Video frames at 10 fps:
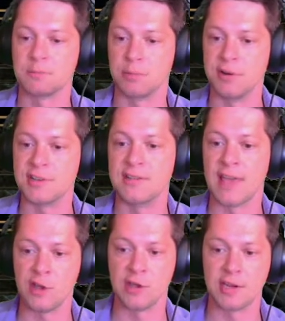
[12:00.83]
person
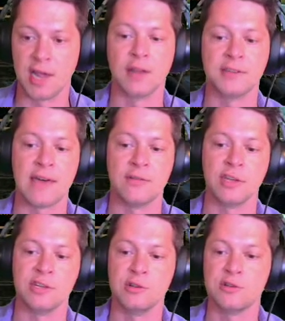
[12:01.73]
that you can tell is having
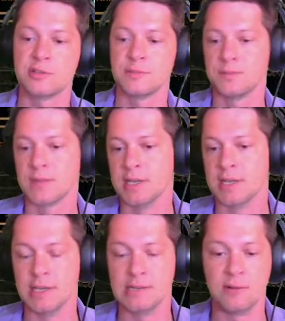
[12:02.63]
issues.
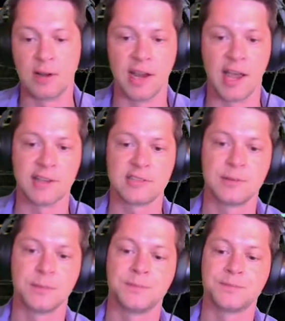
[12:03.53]
It's really nice.
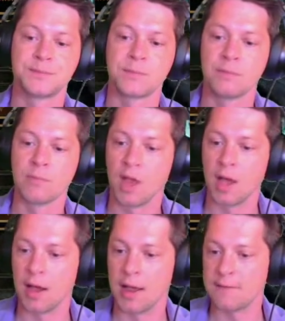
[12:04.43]

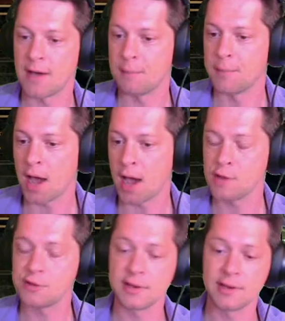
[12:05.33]
If I'm not
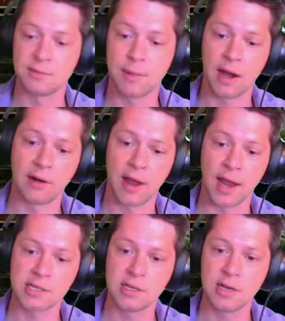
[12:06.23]
using Inspire
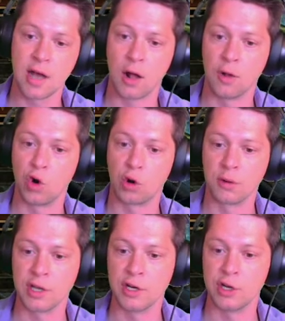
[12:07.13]
Action, I'll
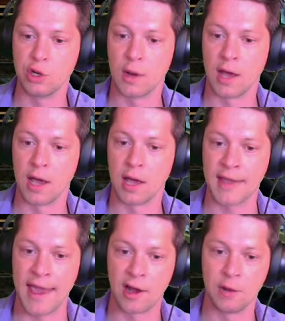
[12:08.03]
normally do
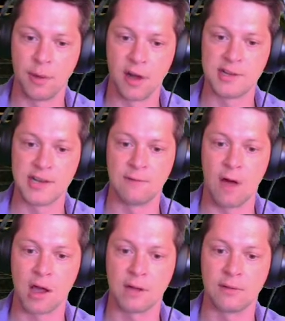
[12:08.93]
Counter Punch and
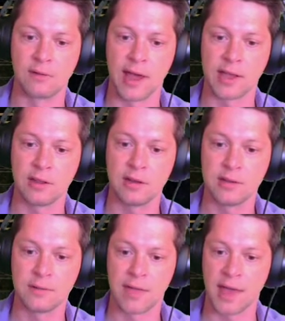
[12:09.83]
Rock of the
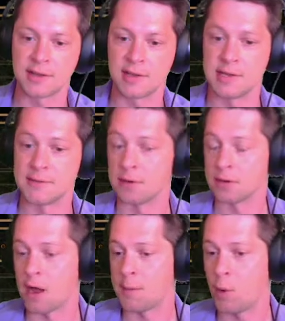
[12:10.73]
Reichland. That's a
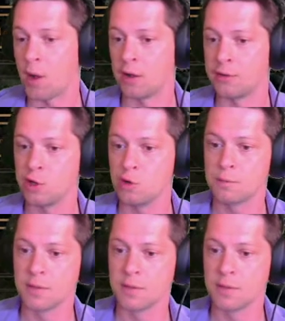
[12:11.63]
different combo I'll do.